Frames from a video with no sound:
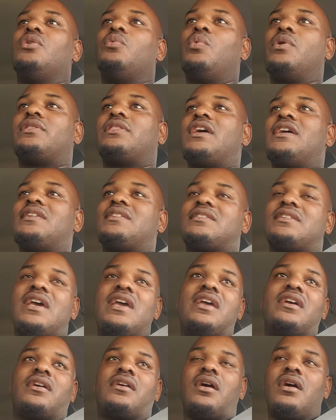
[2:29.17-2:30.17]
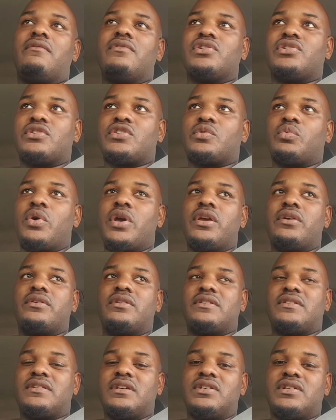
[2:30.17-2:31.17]
what they say encourage or sway your
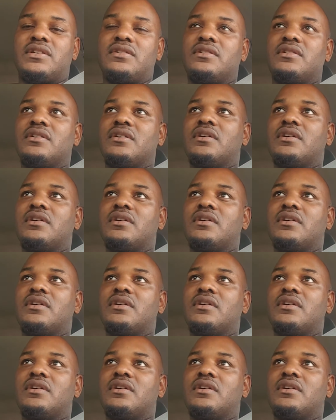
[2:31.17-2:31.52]
decision